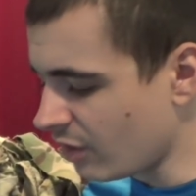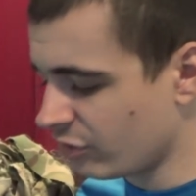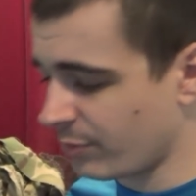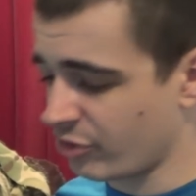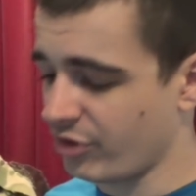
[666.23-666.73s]

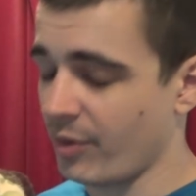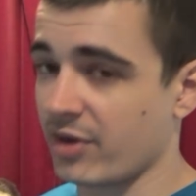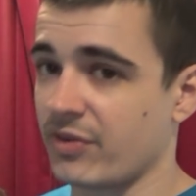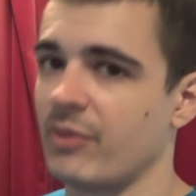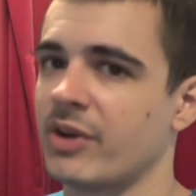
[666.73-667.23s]
Especially when
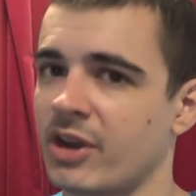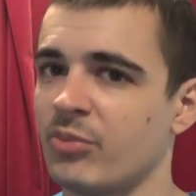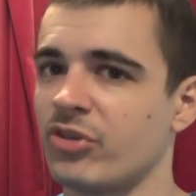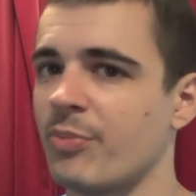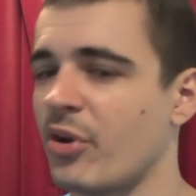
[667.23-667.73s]
I think when it
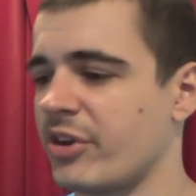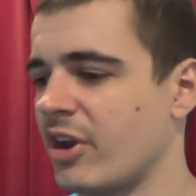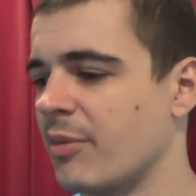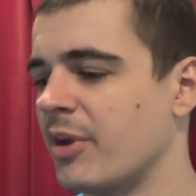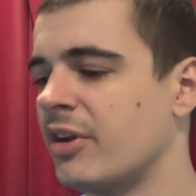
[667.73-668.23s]
comes to body
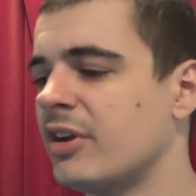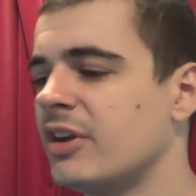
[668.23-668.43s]
armour,